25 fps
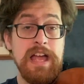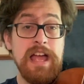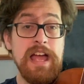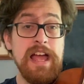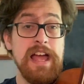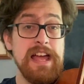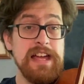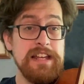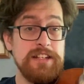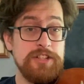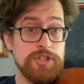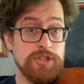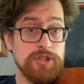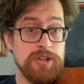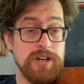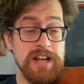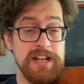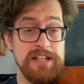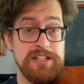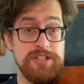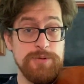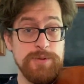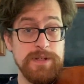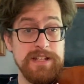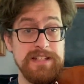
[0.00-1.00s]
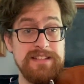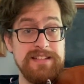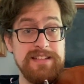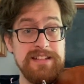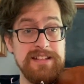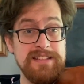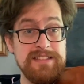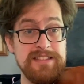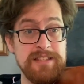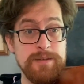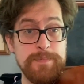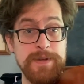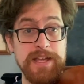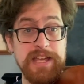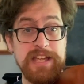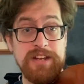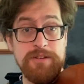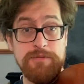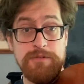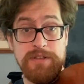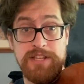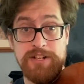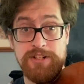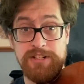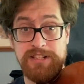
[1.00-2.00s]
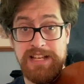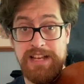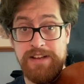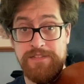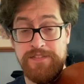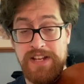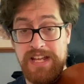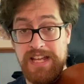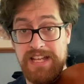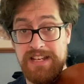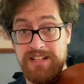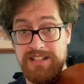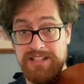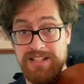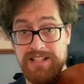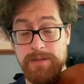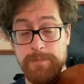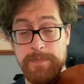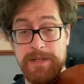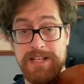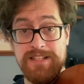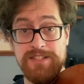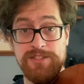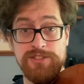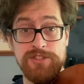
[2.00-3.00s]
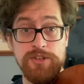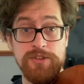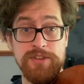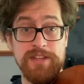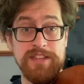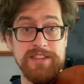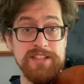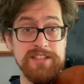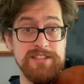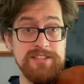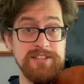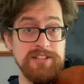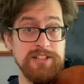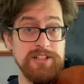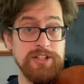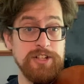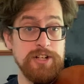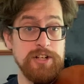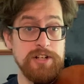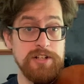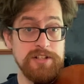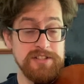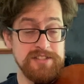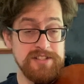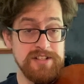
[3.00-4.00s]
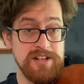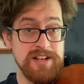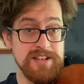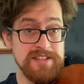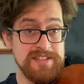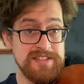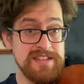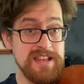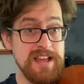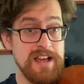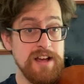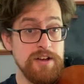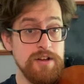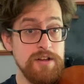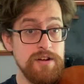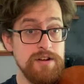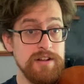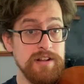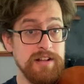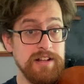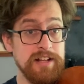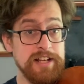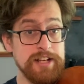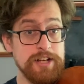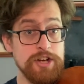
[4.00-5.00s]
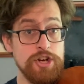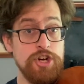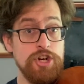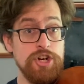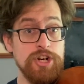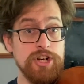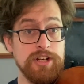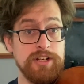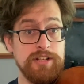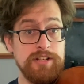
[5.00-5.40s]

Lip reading: and try to anticipate it with your left hand a little bit so that the slur does not sound like a hook.